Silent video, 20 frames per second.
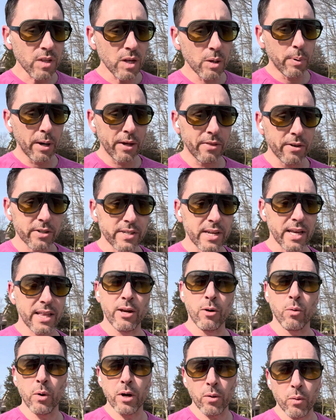But they're saying
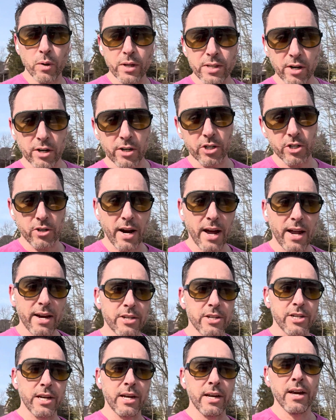like, what, what's our
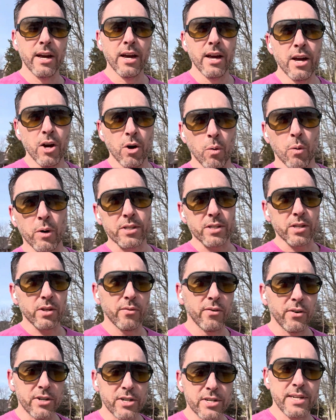strategy? What's the
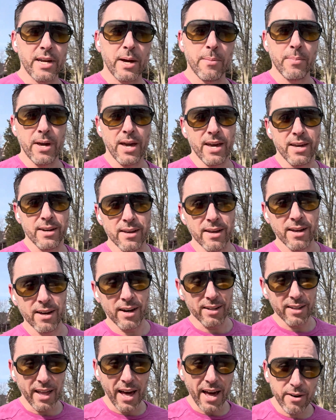first step? And
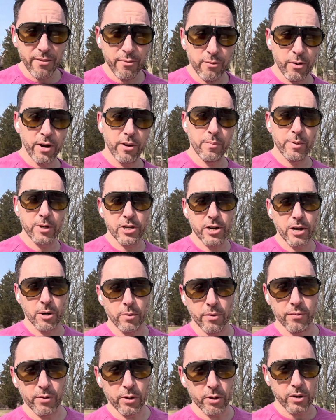a lot of what I've been sharing
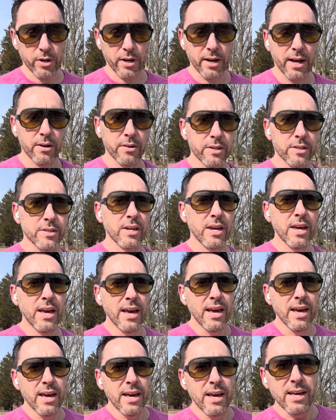with folks right now is
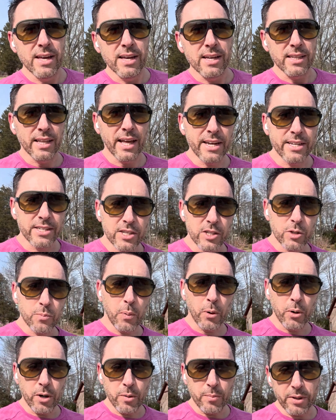license
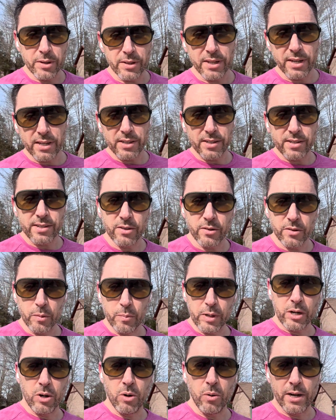portability is still the
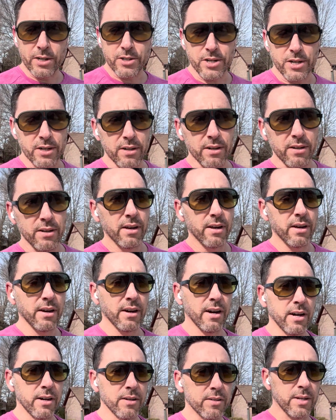big question.
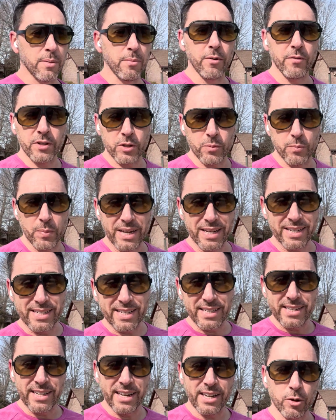Uh, some of it's being
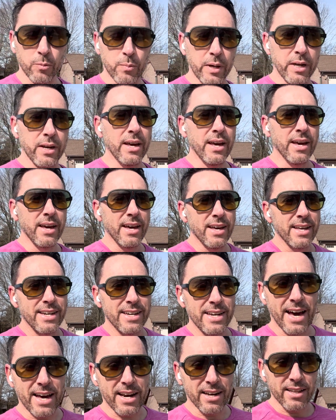detailed, but
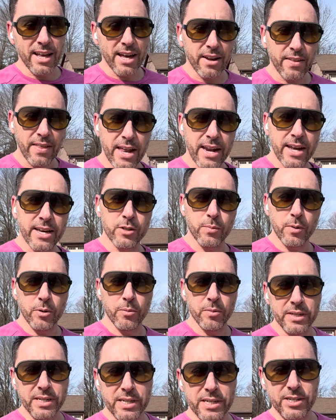not a lot of that has been
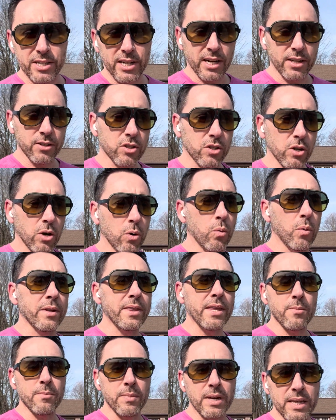released yet. So what
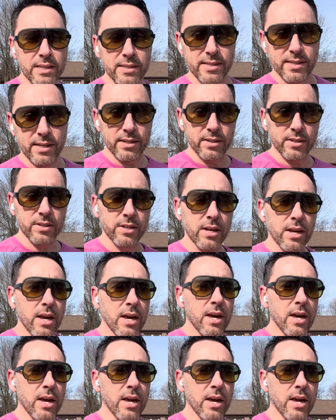that means is